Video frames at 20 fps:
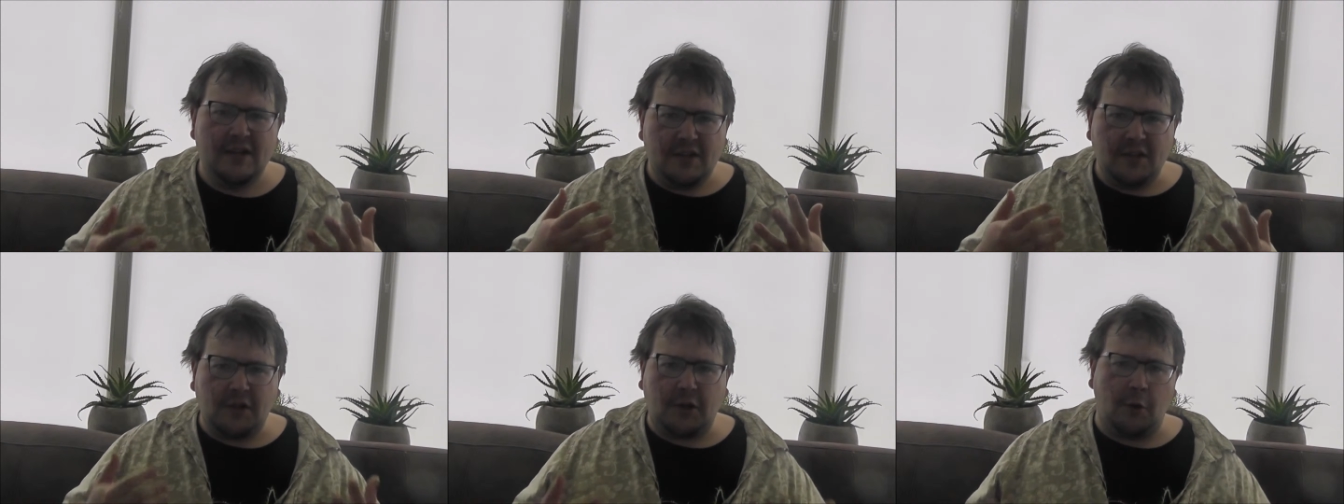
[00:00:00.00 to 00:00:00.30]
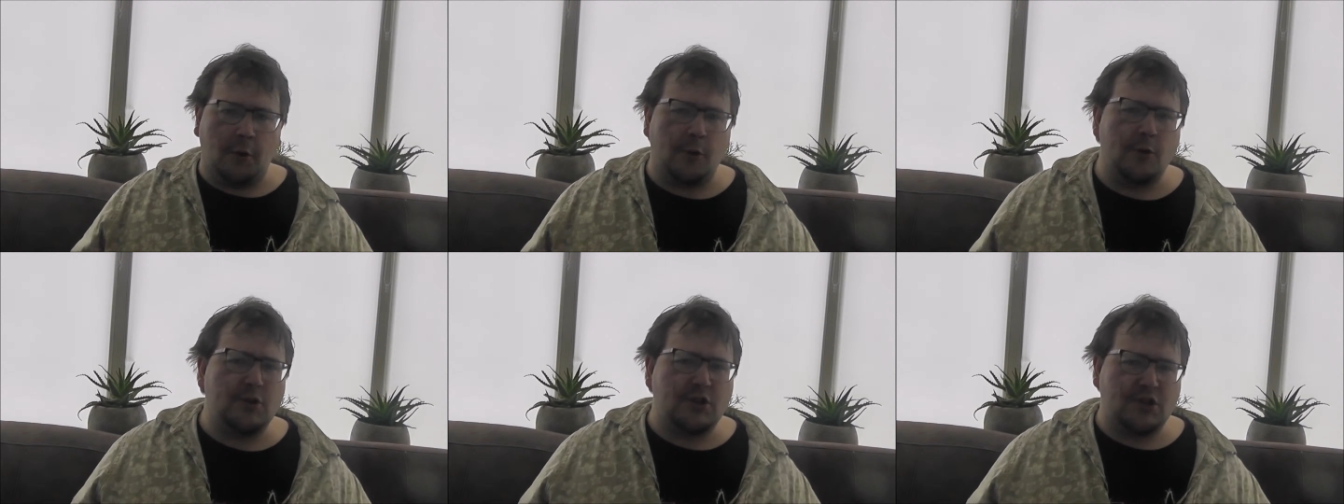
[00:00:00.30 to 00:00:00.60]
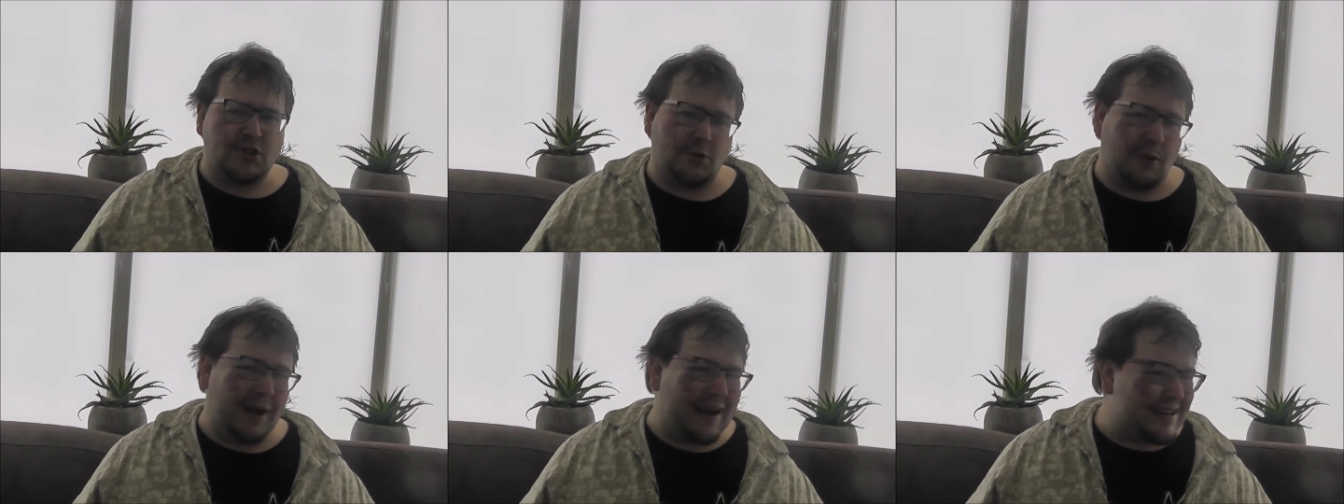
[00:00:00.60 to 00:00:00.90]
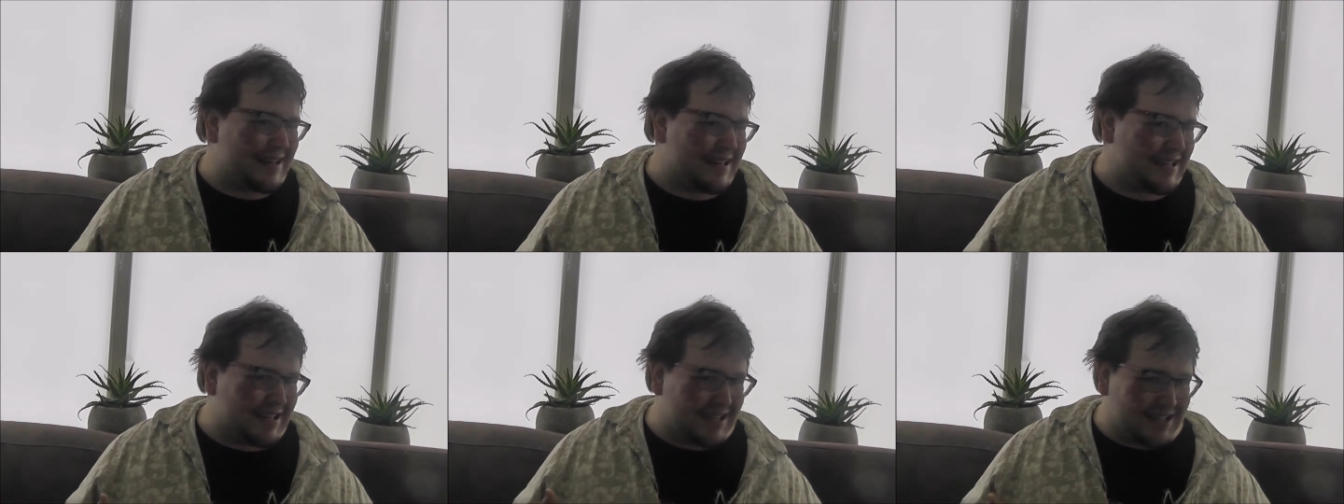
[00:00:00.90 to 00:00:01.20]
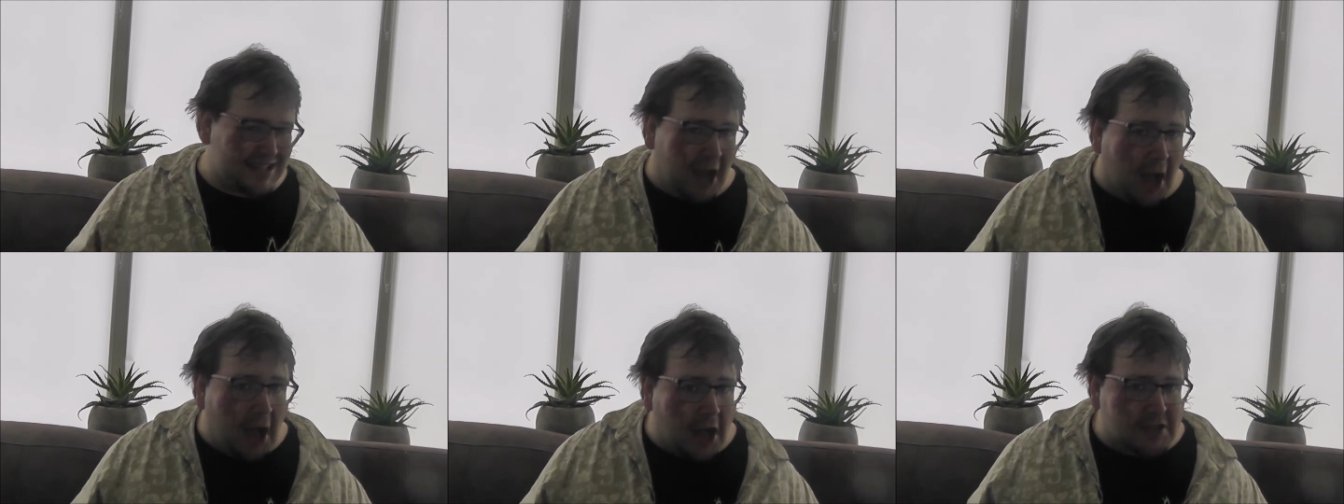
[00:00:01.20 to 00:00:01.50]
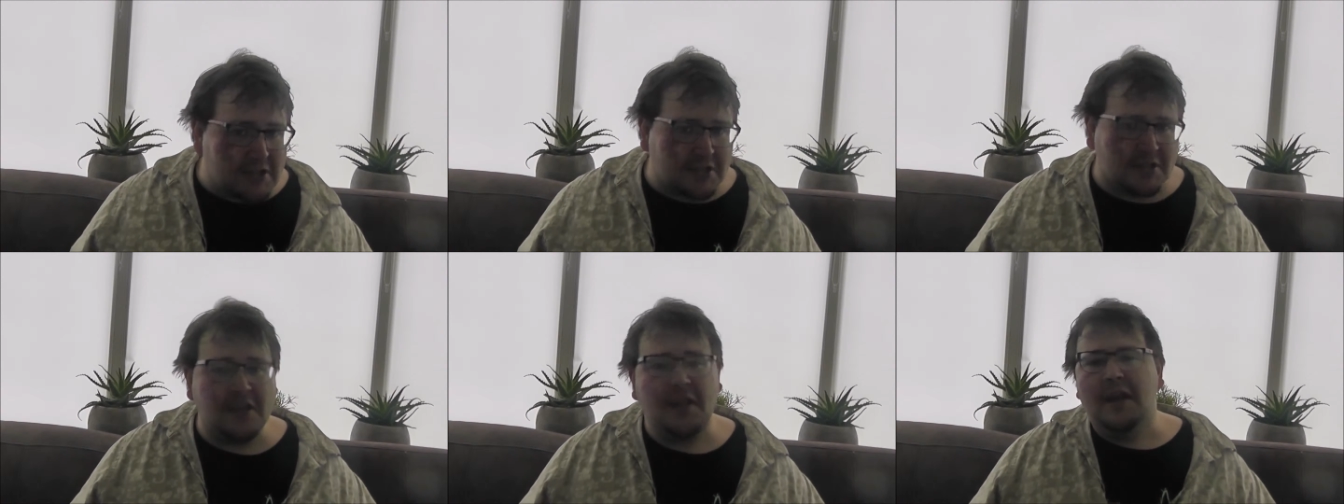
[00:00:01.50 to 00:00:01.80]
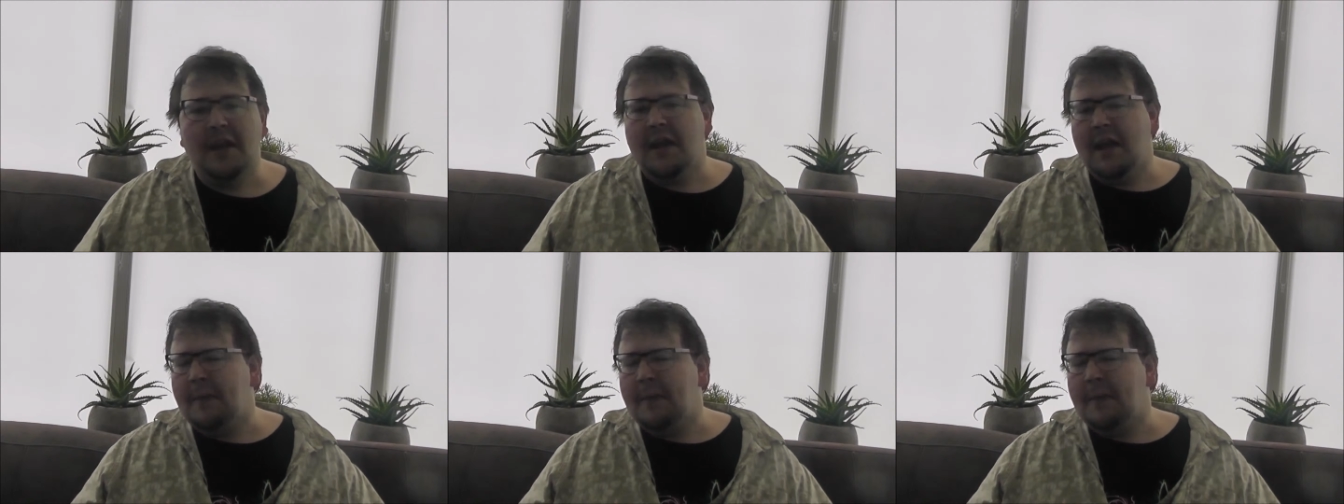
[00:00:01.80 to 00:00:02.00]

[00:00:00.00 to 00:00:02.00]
the current trend started.